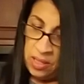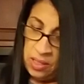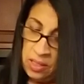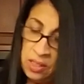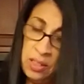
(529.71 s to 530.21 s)

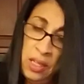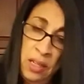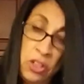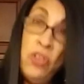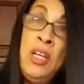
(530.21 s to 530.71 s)

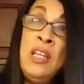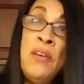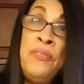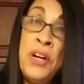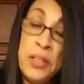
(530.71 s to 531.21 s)
See, you need
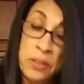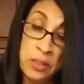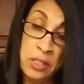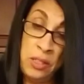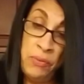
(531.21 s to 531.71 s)
that funnel,
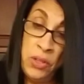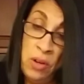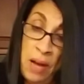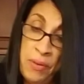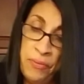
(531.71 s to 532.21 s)
because if you
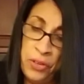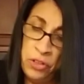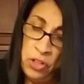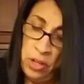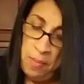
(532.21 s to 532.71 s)
don't have a
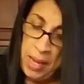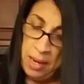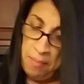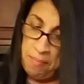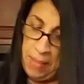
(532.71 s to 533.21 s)
funnel, you're going to make
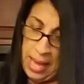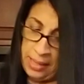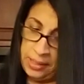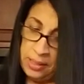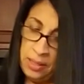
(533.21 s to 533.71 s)
a
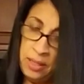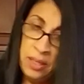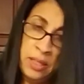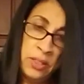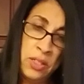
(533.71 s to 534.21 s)
mess.
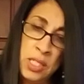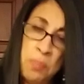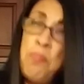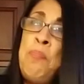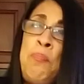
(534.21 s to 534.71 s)
Just
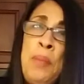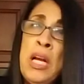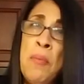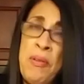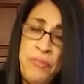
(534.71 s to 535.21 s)

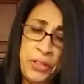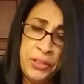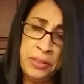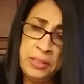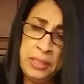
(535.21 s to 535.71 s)
pick up a
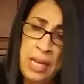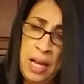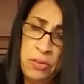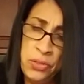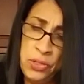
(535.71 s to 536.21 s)
funnel in the
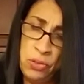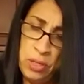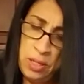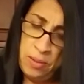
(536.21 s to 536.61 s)
dollar store.